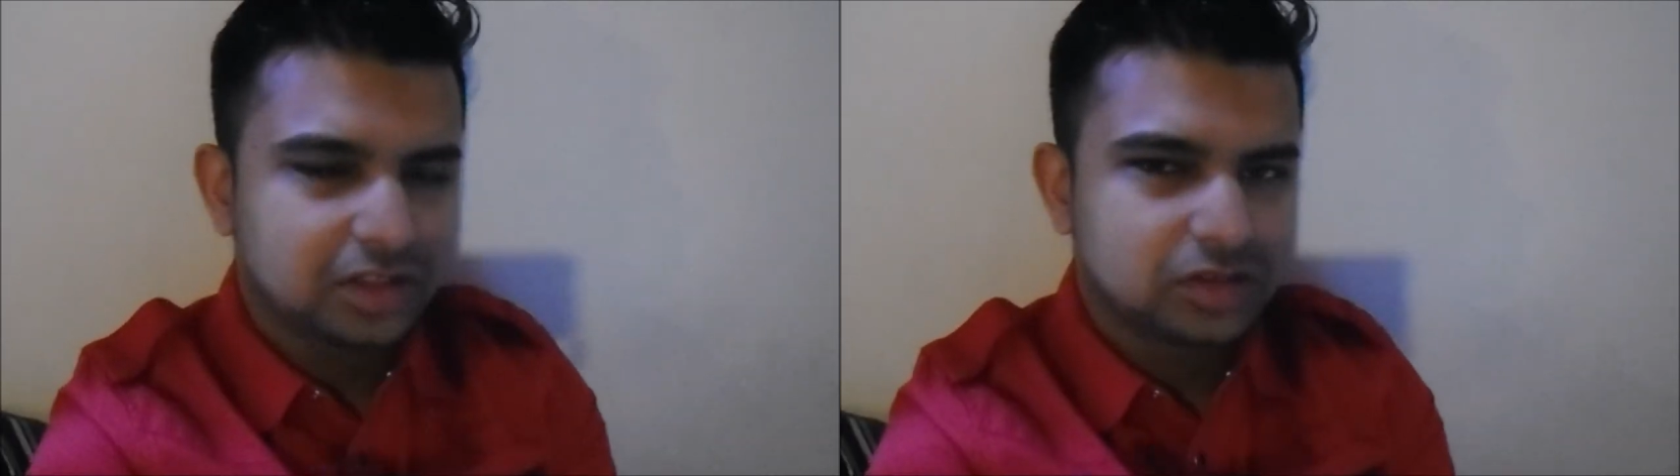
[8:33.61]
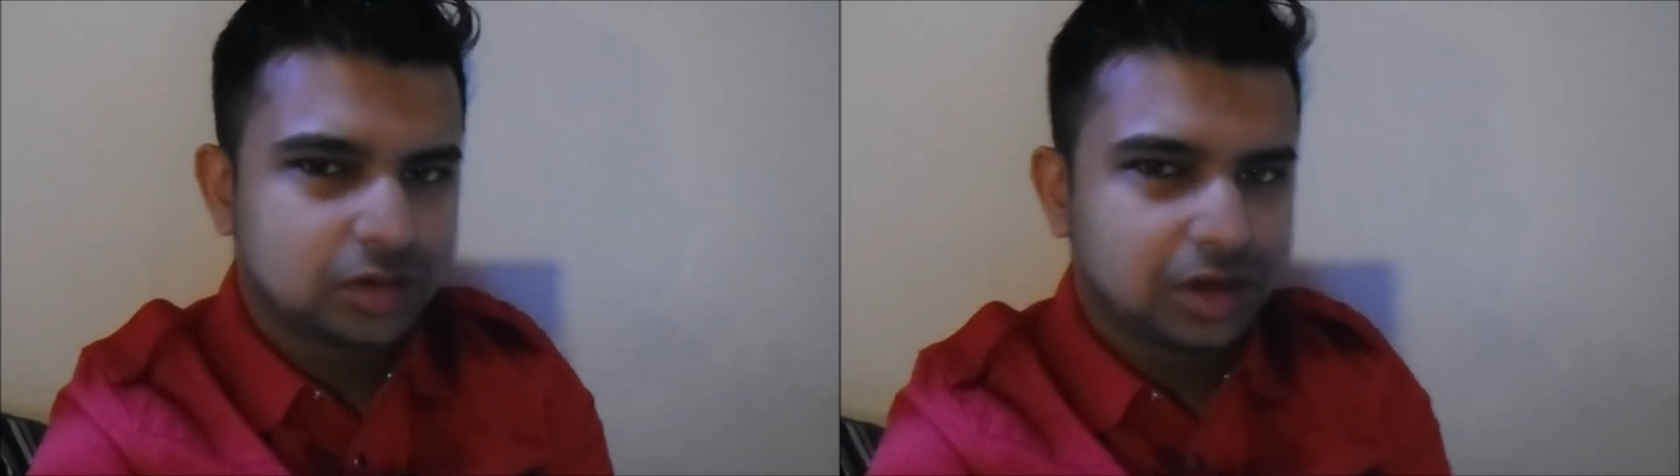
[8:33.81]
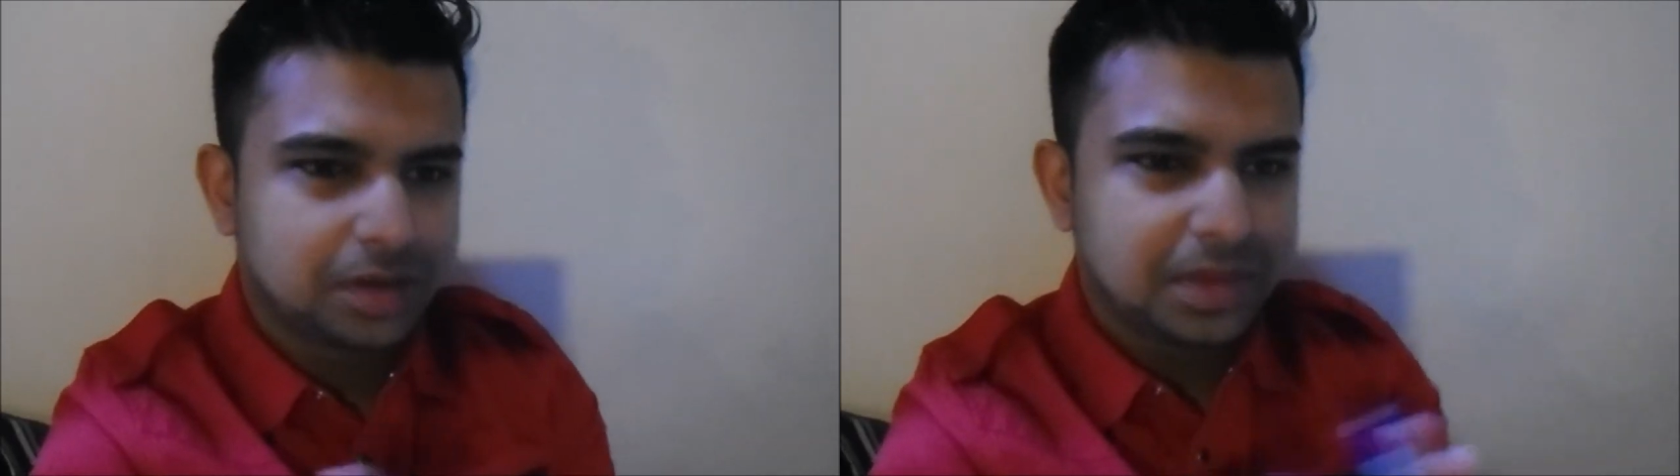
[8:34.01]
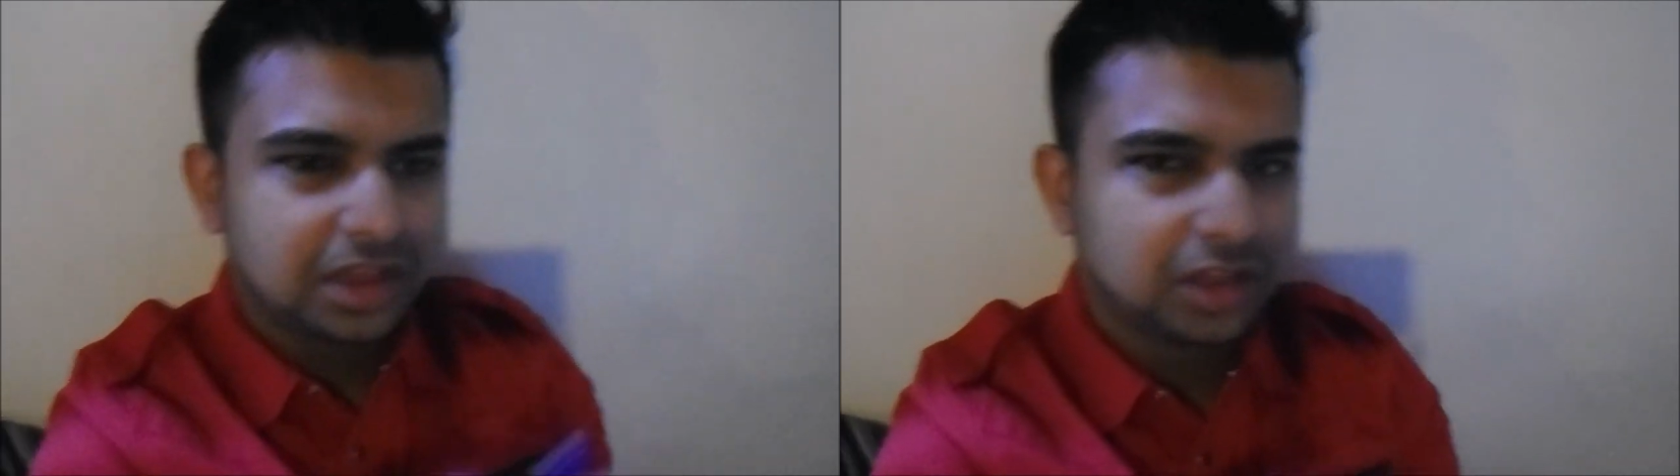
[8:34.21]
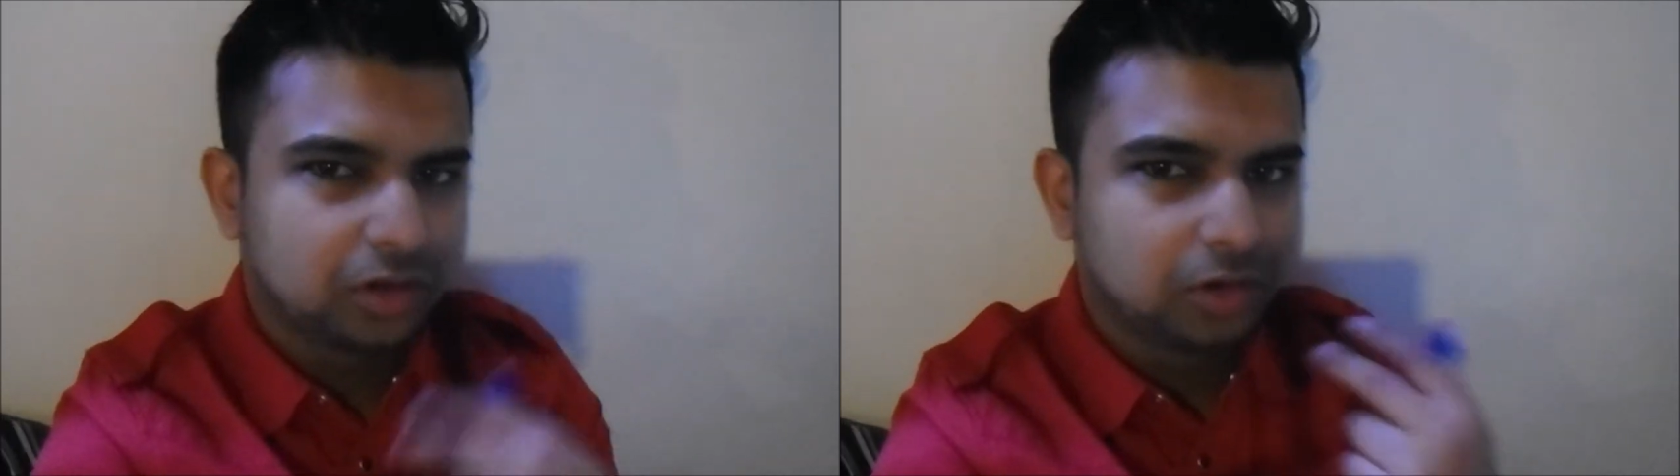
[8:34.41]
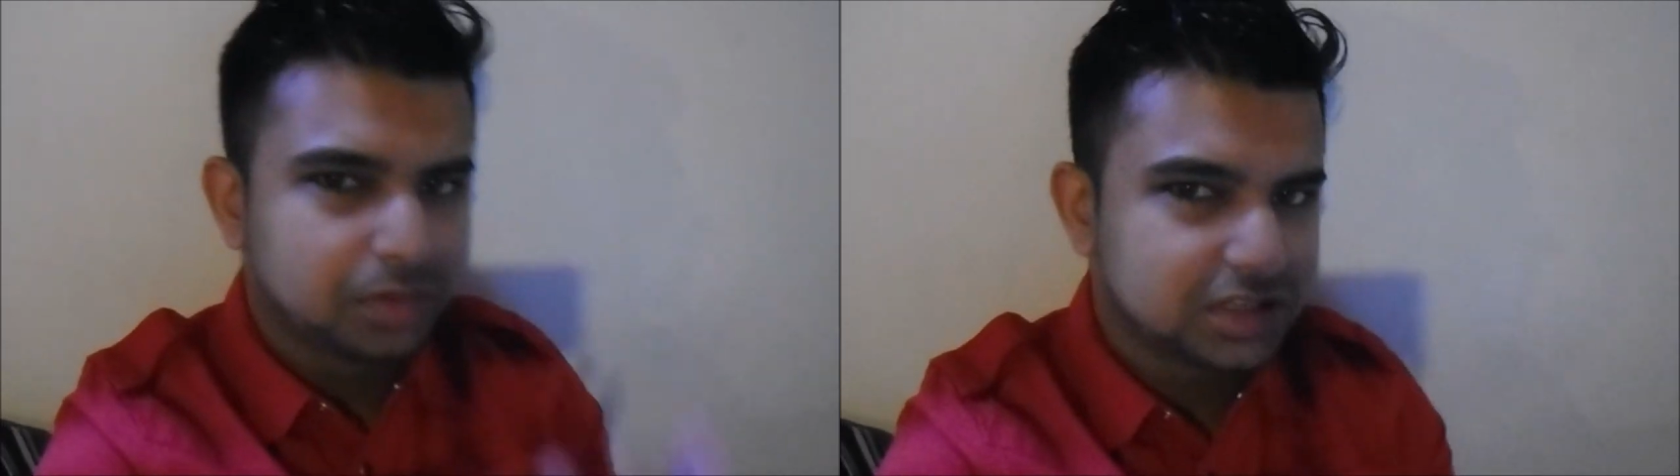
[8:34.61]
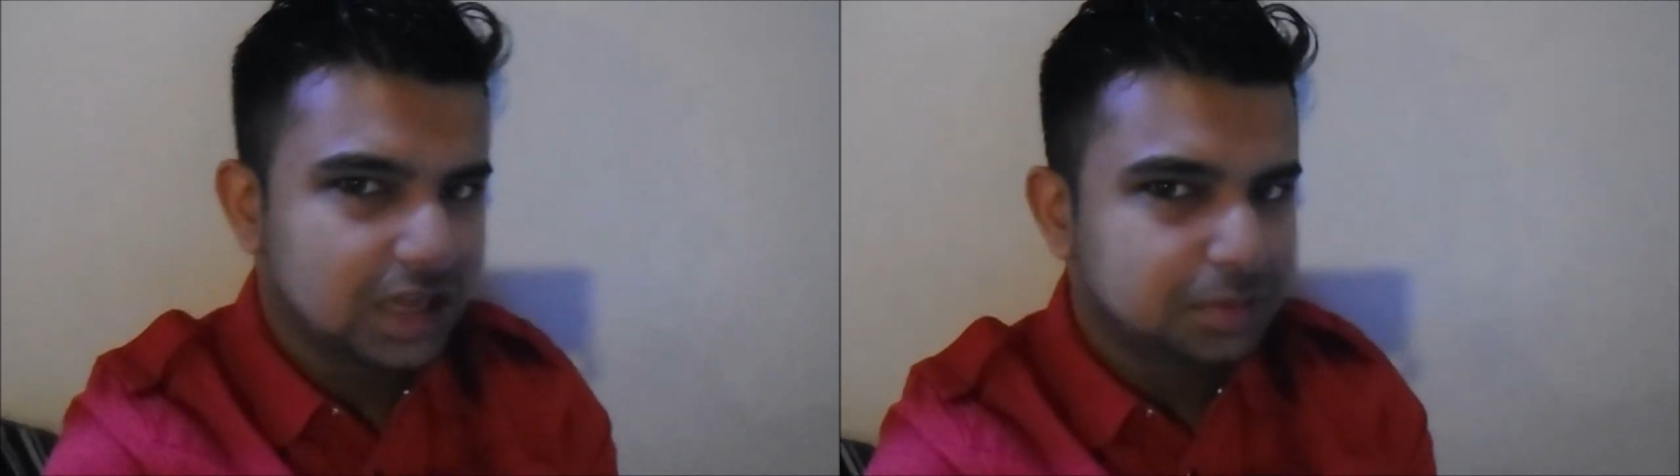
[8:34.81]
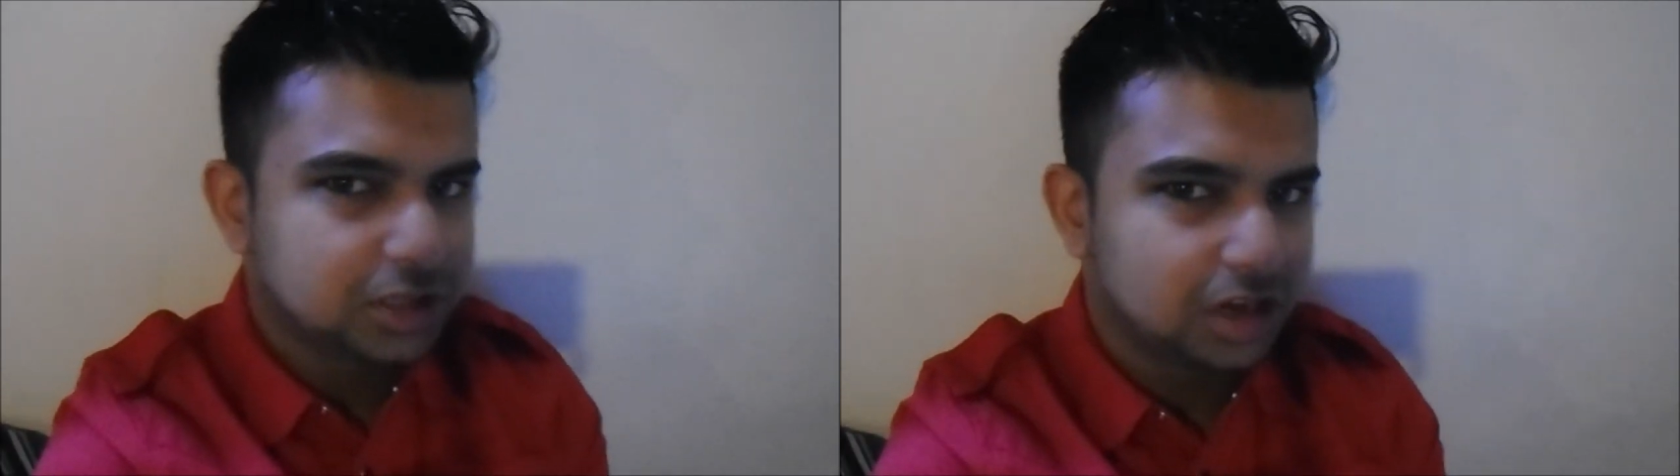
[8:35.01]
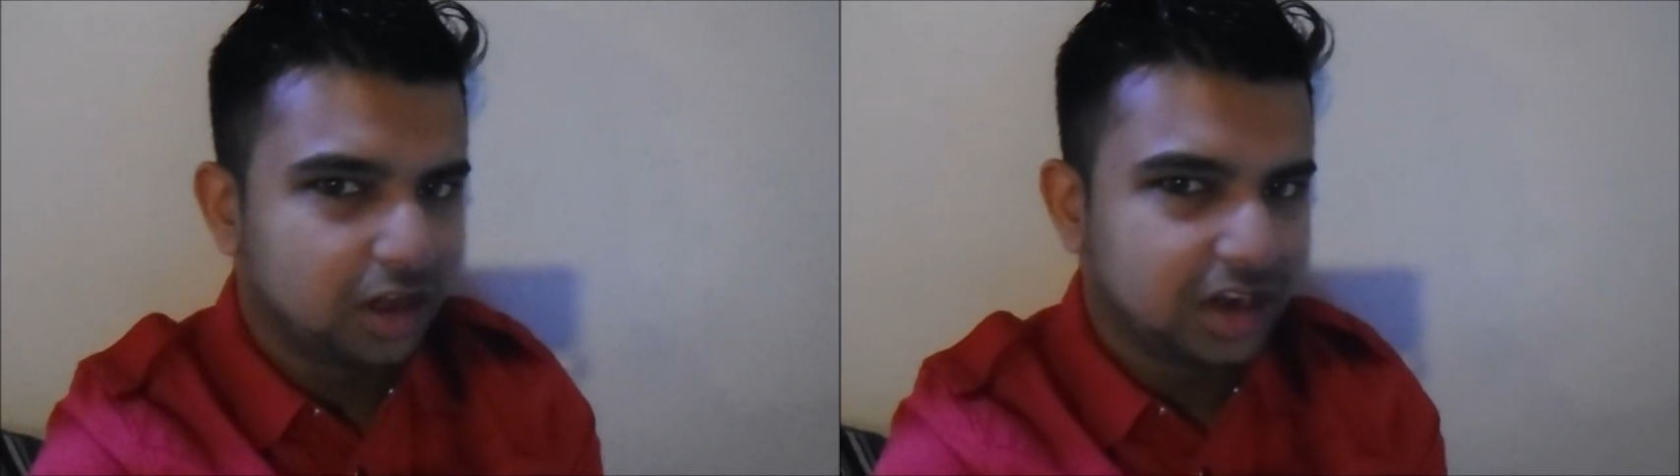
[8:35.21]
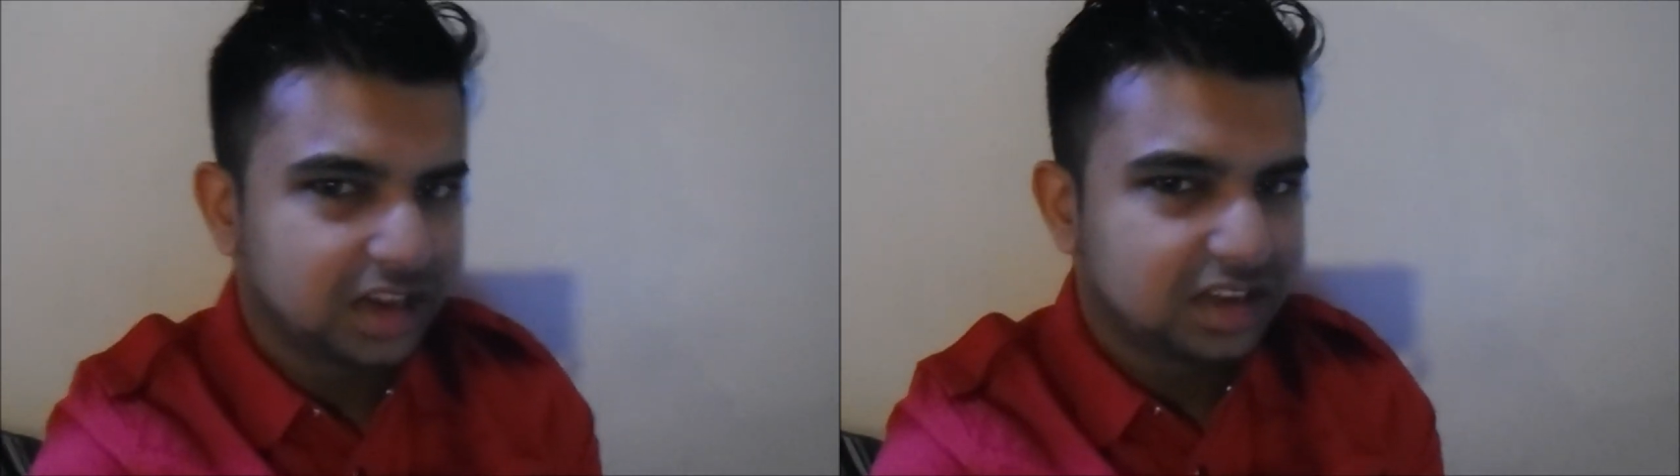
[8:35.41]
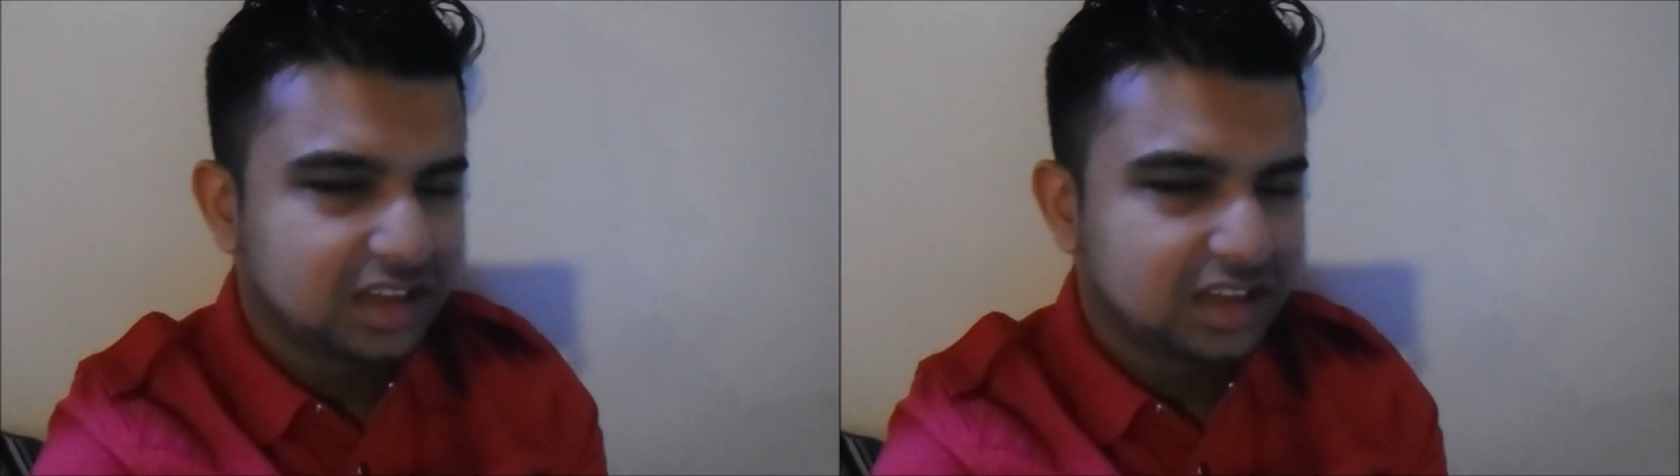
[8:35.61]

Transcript: story and making your own perception on it